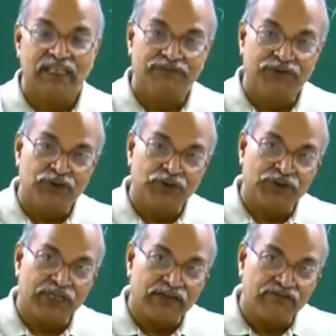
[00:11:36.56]
If
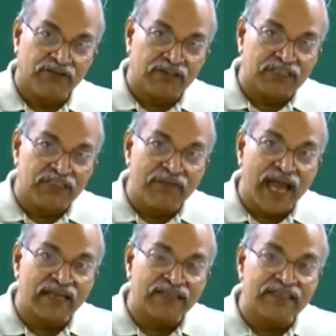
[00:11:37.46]
you invert the
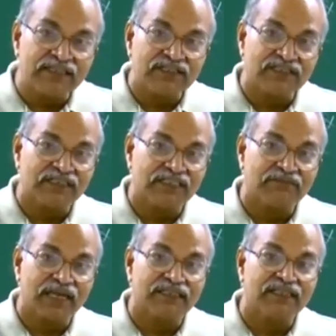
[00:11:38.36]
magnet, the
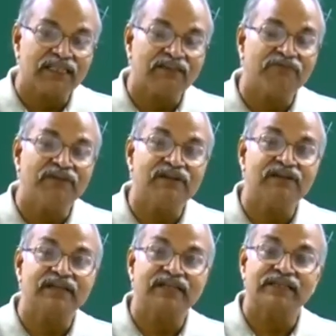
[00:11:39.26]
magnetic field
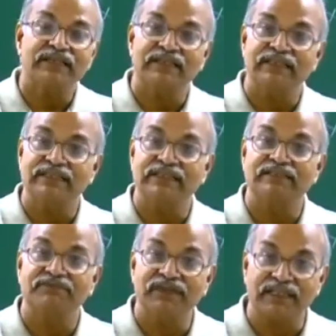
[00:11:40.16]
direction is
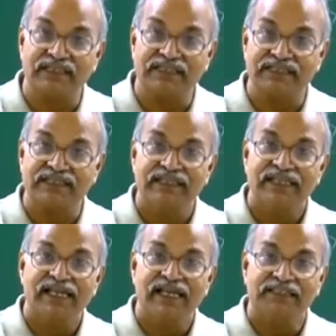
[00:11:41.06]
reversed,
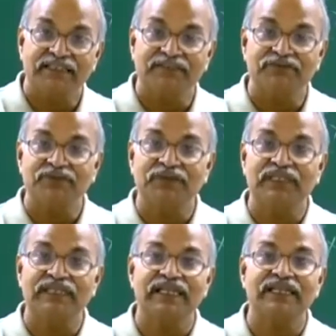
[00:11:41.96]
and therefore
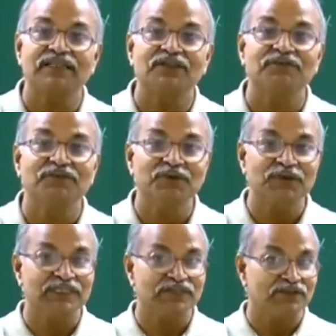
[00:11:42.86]
the direction of
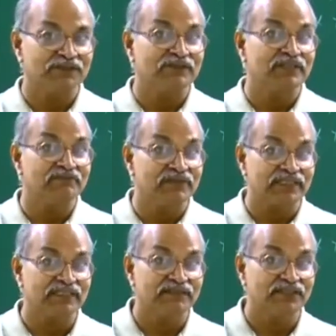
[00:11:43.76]
force is also
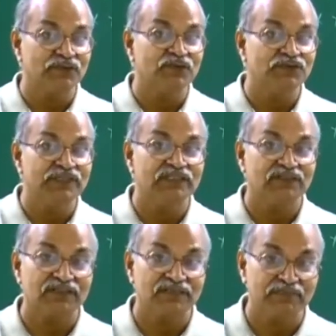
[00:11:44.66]
reversed, QV
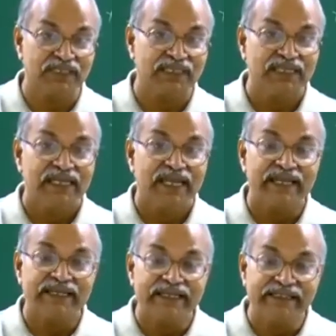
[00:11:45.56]
cross B,
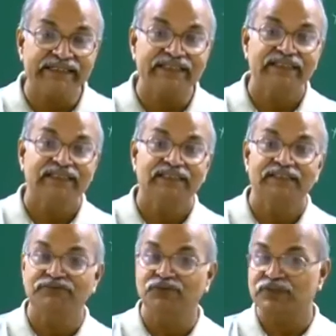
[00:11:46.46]
and hence
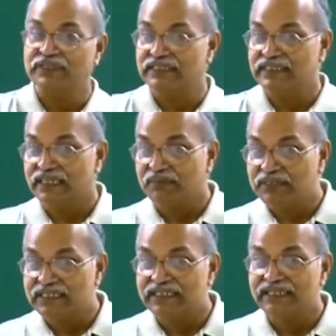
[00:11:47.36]
the force is in
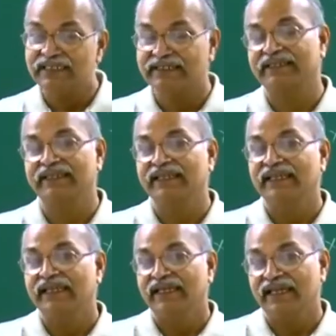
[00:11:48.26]
opposite direction,
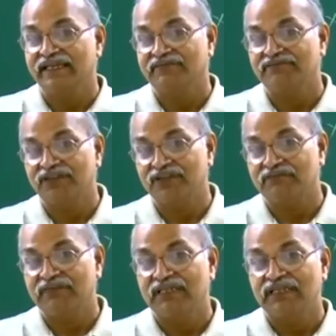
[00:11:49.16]
and
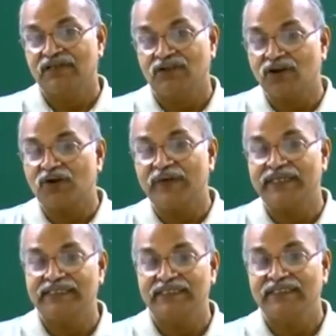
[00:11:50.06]
from
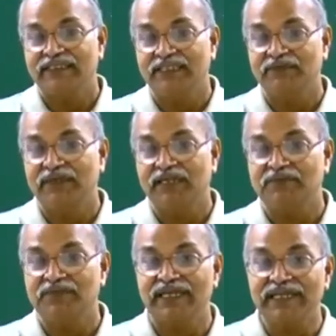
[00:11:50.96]
clockwise it
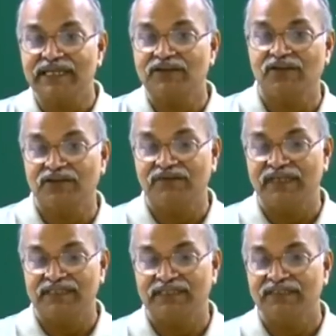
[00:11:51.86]
becomes
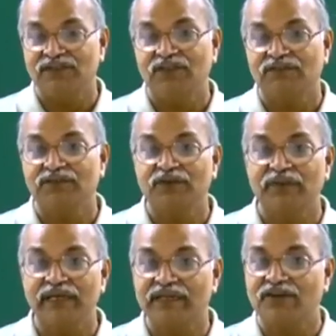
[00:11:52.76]
anticlockwise, or from
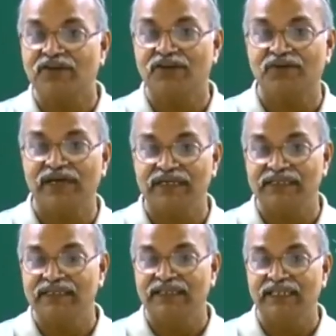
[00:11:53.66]

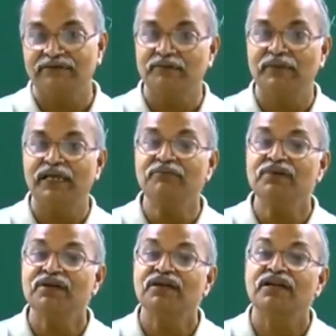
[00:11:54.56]
anticlockwise it will become
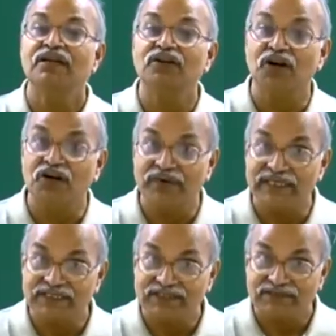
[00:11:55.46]

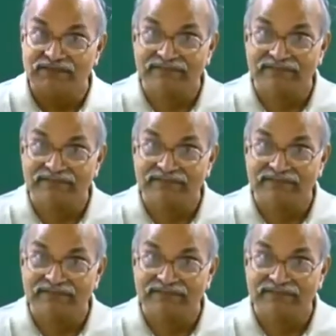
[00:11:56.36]
clockwise.